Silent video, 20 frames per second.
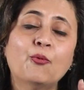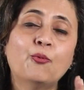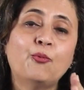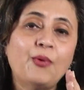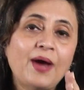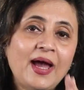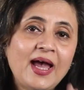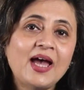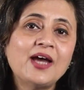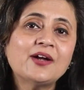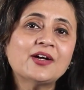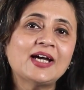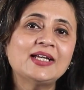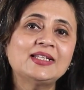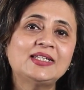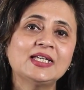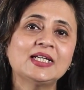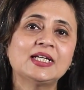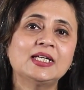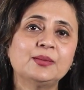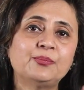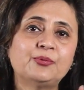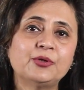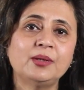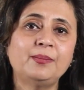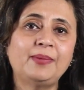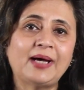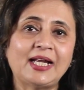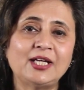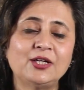Where I think
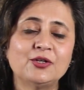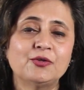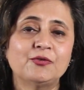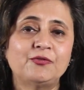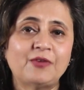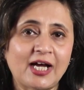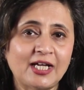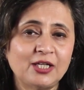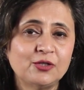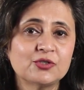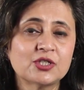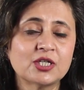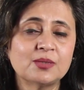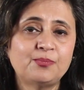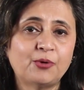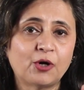liberal values in